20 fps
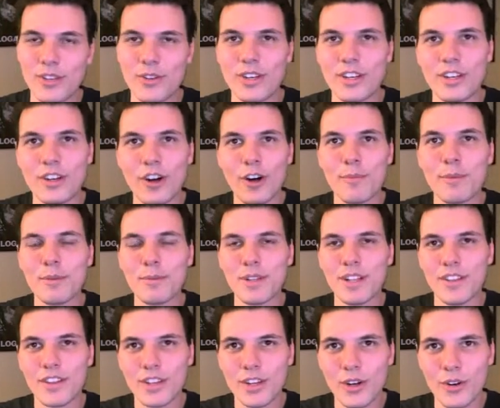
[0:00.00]
you can call people
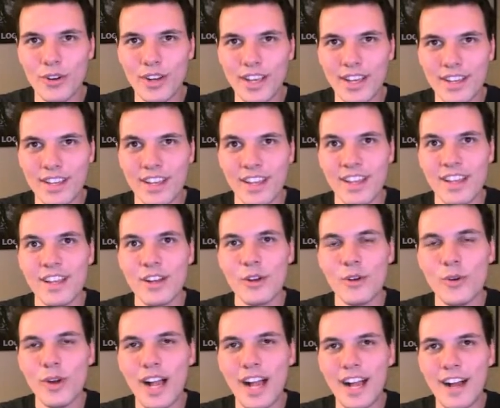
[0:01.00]
on the codec
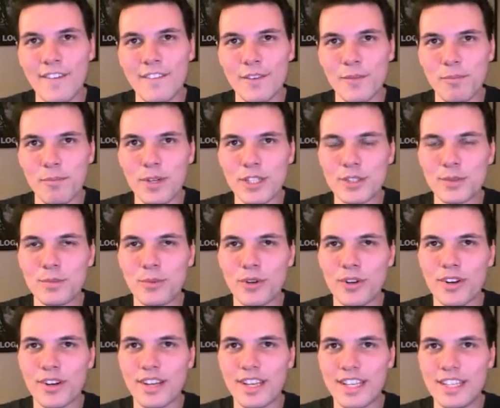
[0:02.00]
who have much
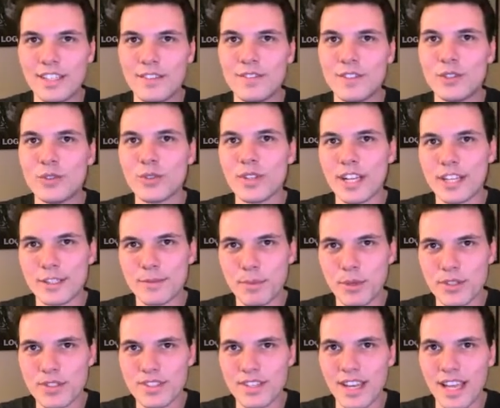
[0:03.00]
more individualized
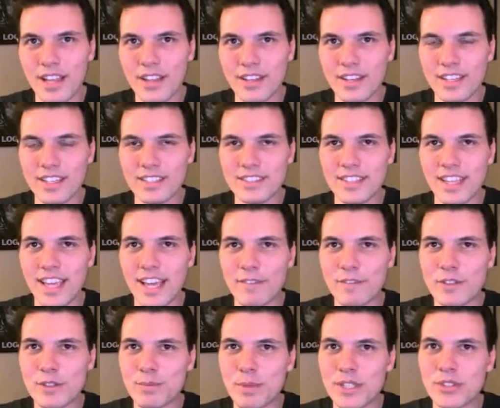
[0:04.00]
personalities, they
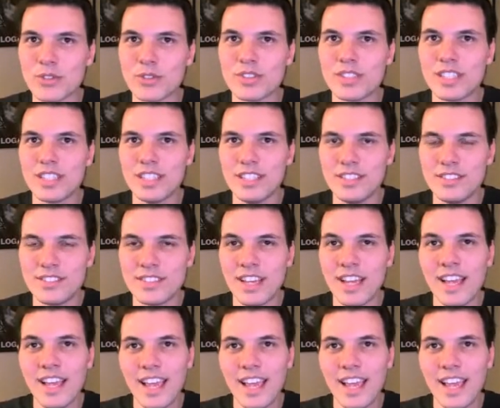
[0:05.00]
have specialties,